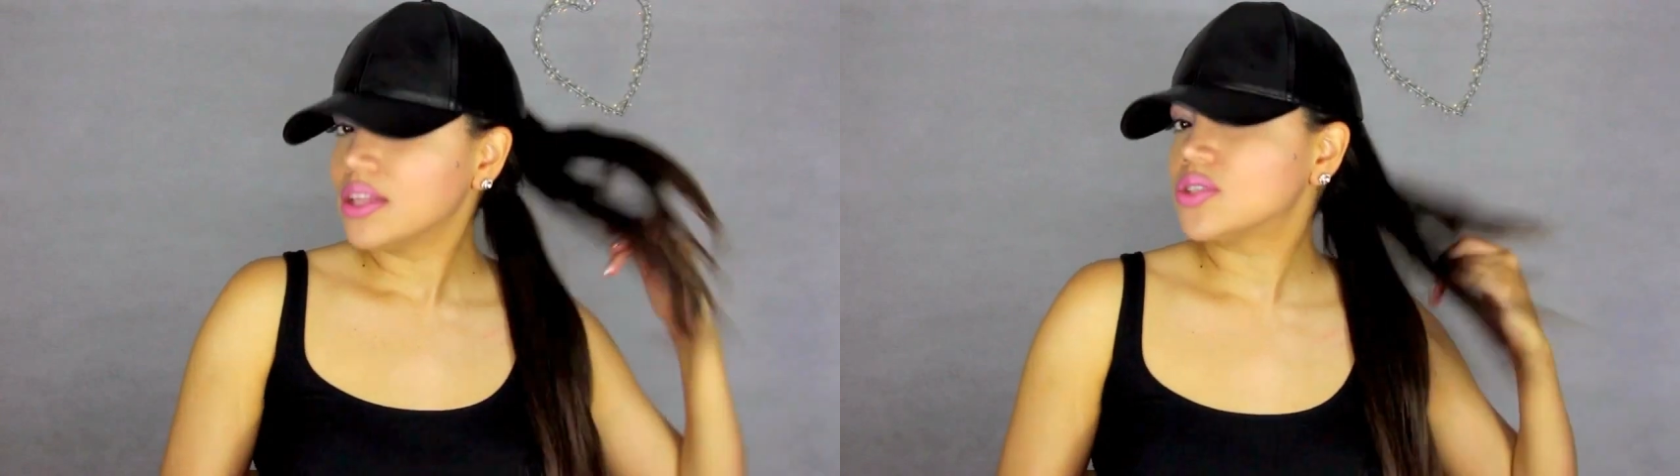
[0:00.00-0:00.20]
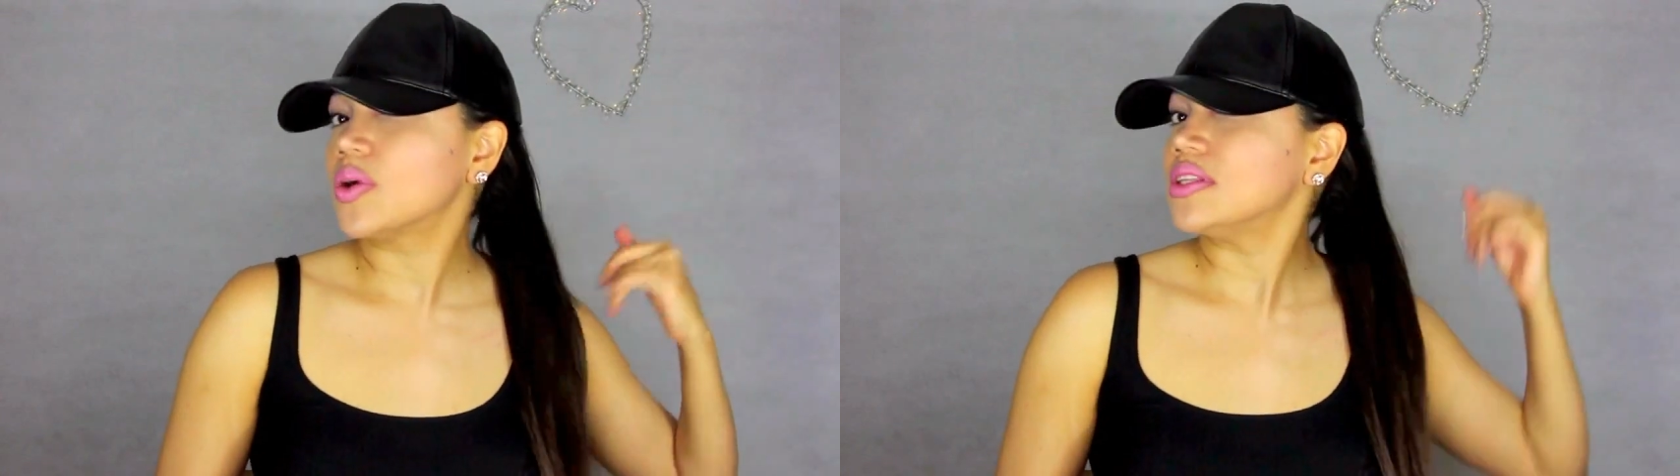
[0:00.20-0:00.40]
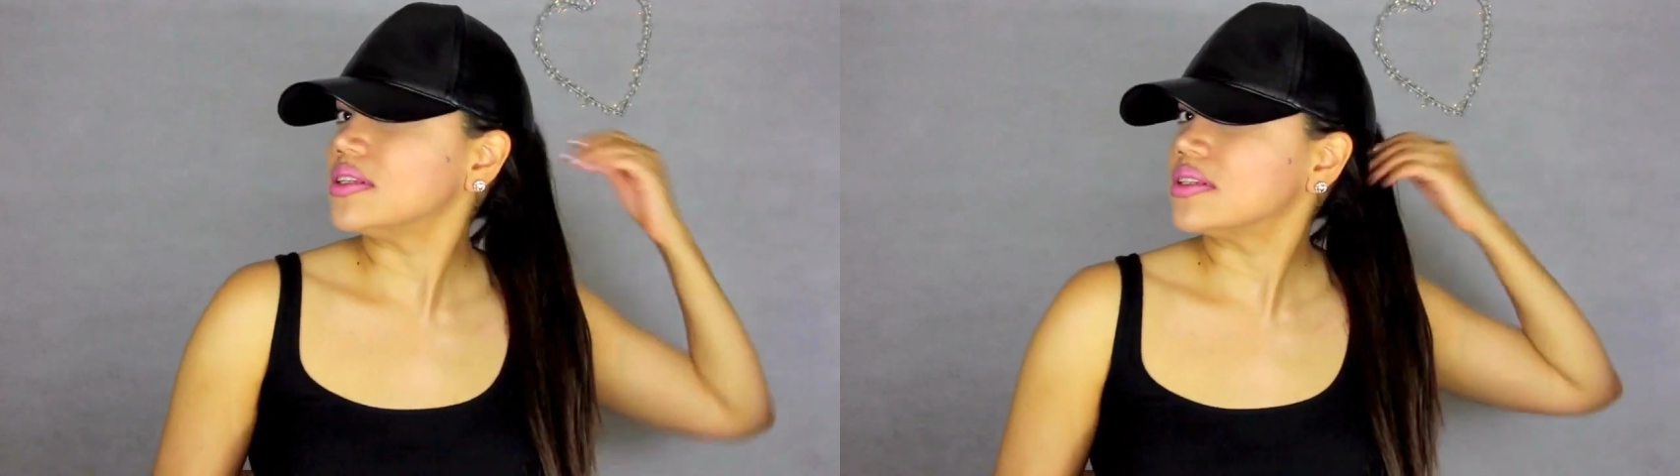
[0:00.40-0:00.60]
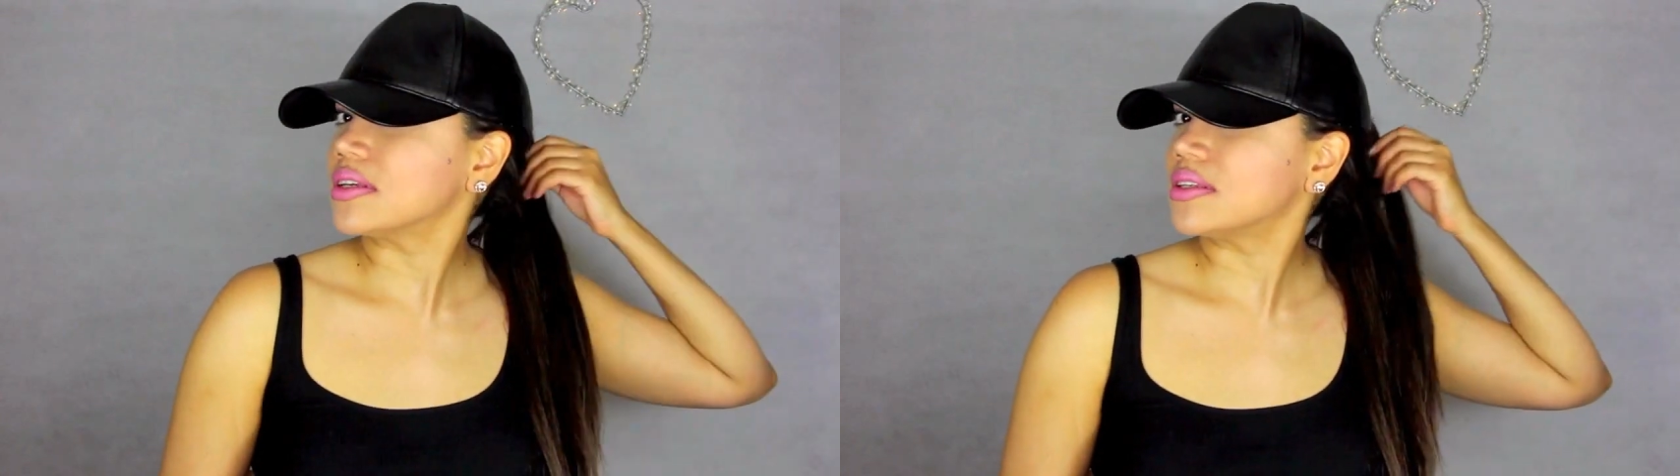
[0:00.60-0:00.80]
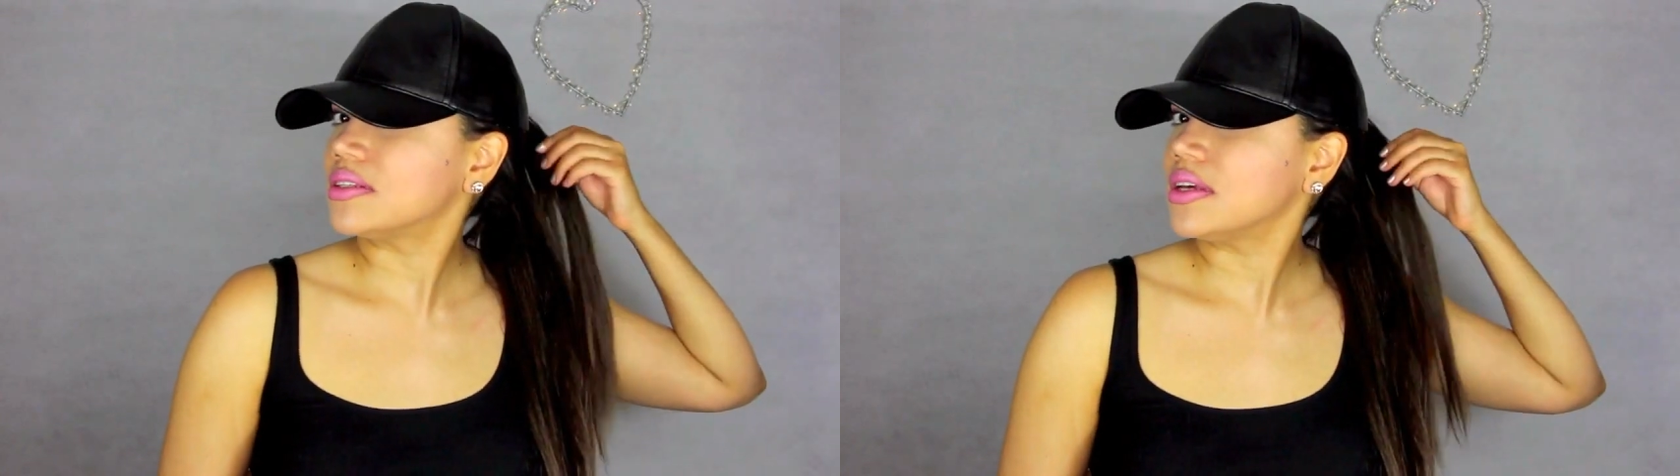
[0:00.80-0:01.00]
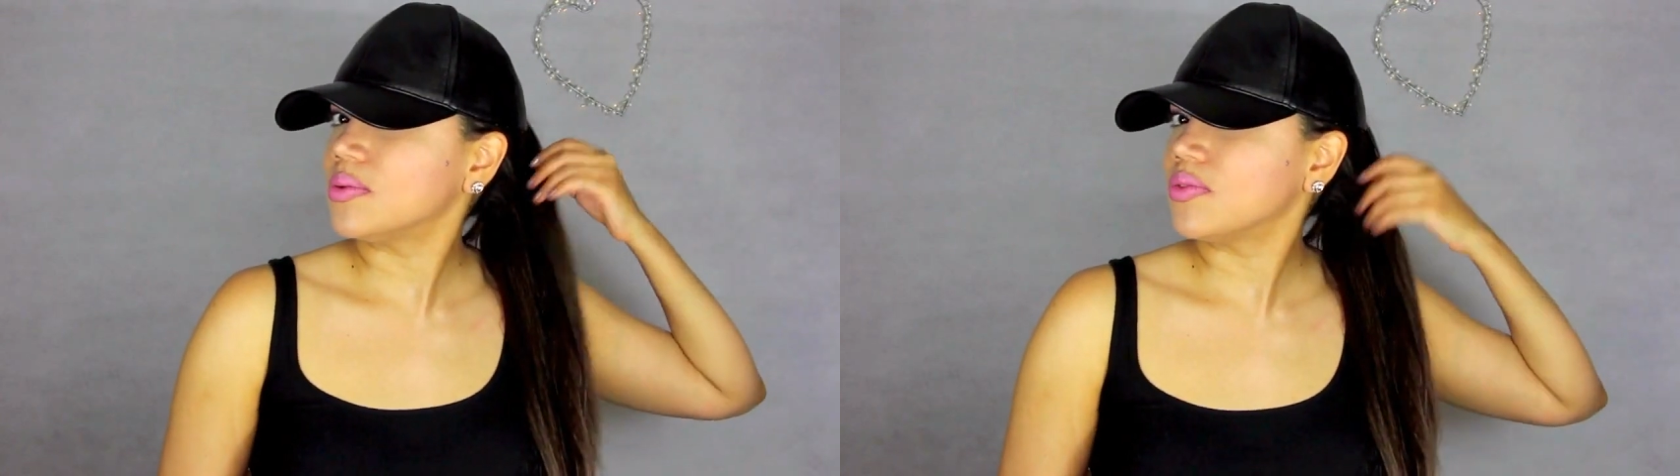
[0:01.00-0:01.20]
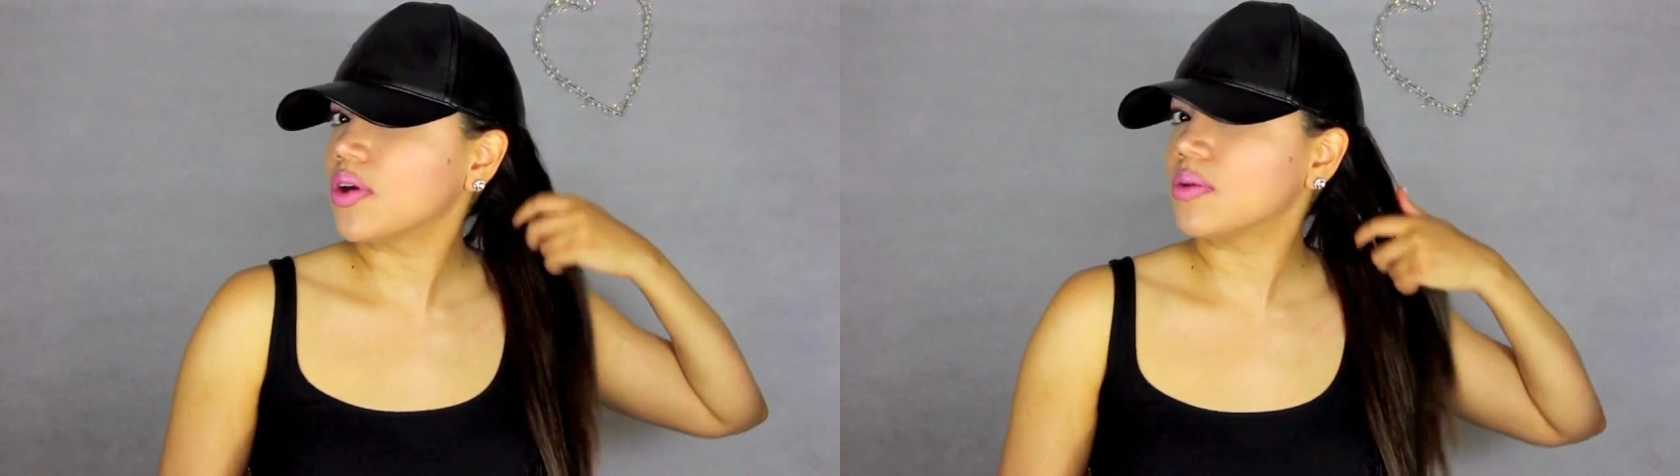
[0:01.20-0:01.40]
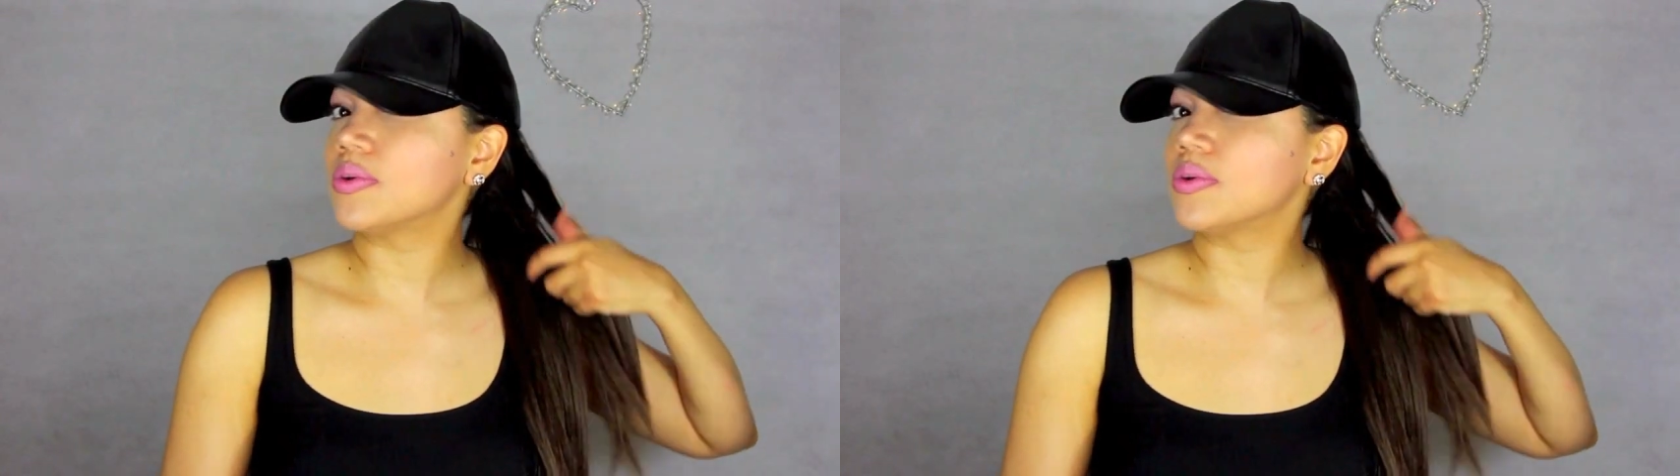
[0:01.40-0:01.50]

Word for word: twenty sixteen, we've got to